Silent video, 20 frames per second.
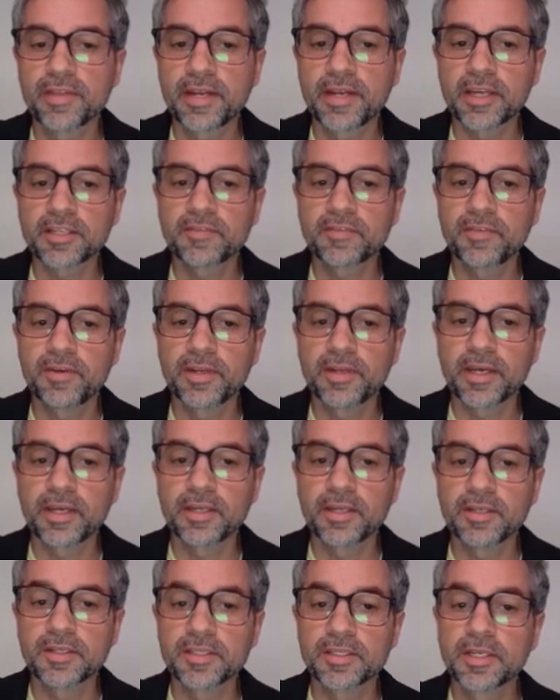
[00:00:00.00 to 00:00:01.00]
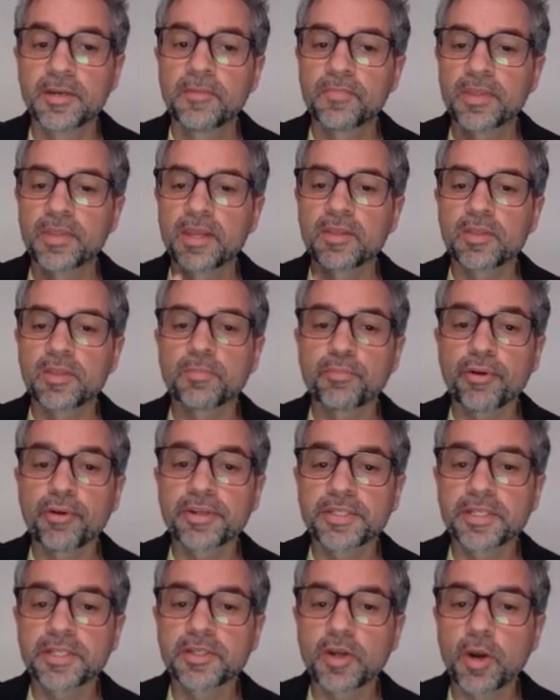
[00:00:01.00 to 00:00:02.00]
next few days. The
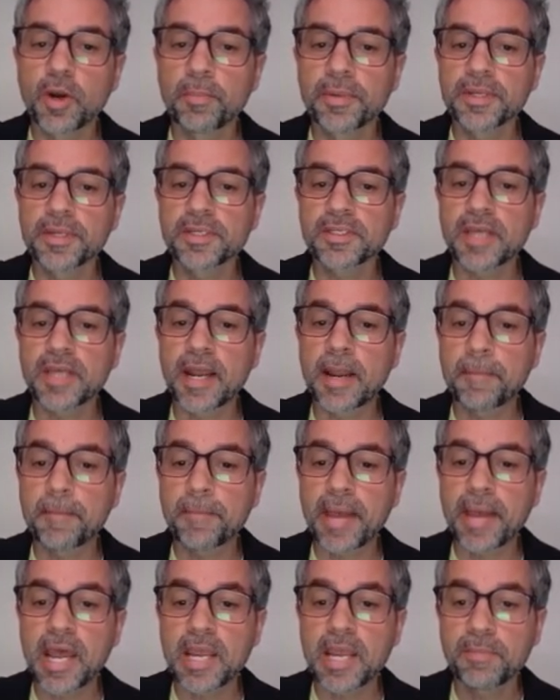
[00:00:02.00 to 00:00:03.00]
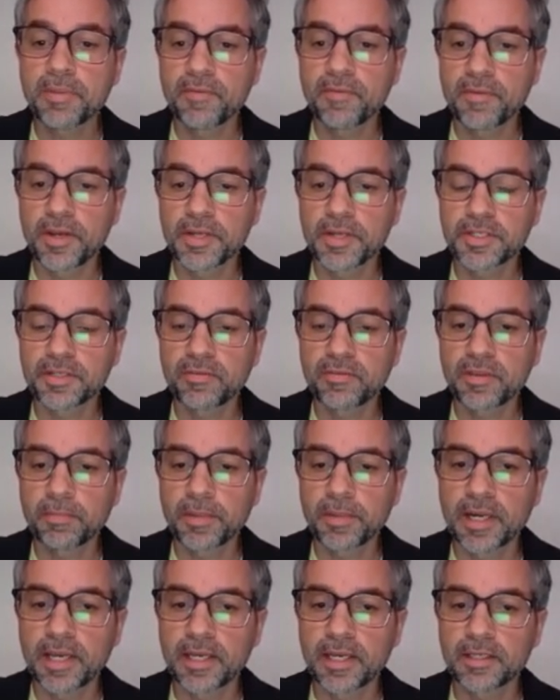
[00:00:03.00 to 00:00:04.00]
printed copies and a paper version of the
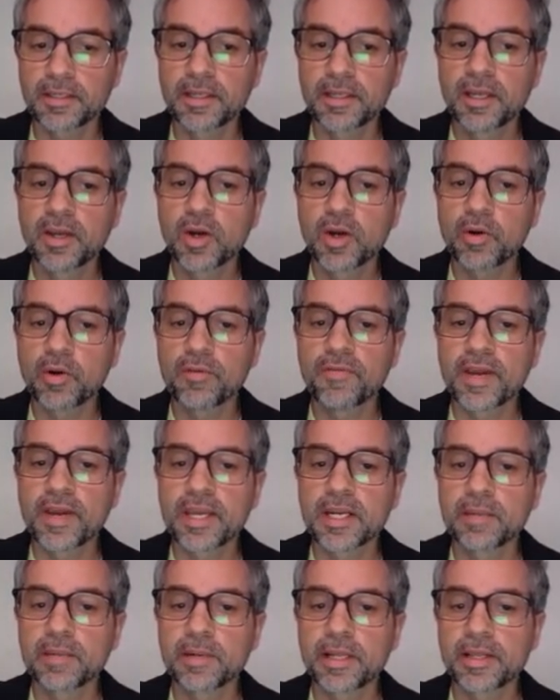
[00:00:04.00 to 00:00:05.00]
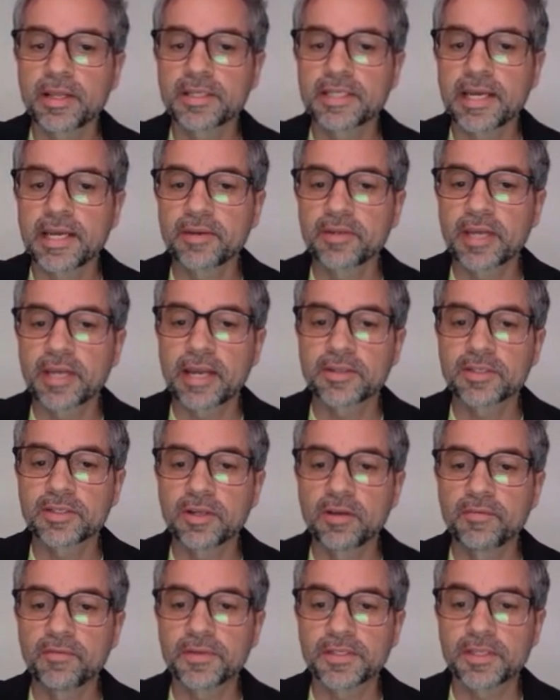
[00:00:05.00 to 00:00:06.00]
plan are available at the Town Council
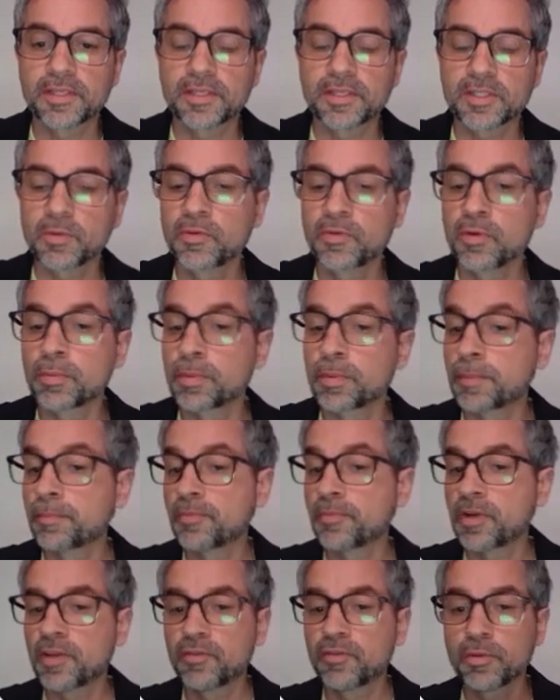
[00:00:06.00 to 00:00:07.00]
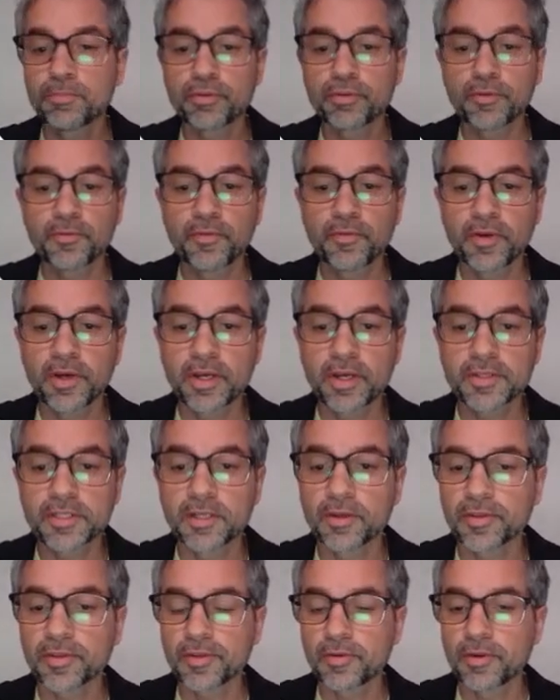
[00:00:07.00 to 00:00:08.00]
offices. So if you prefer to
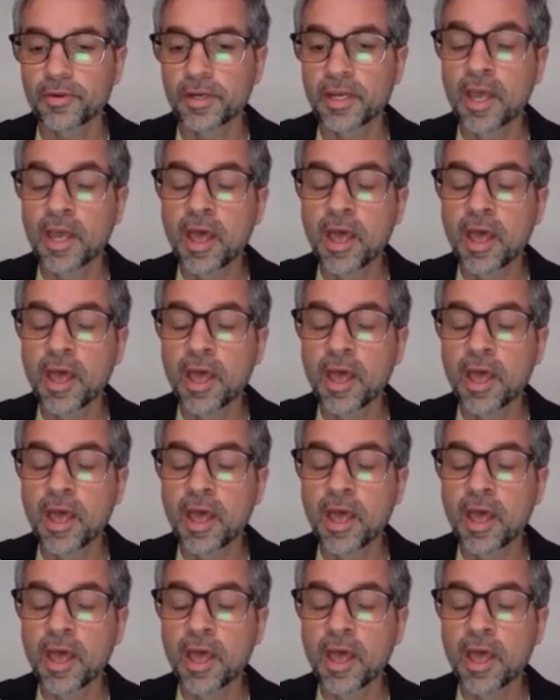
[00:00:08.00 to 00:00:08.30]
look through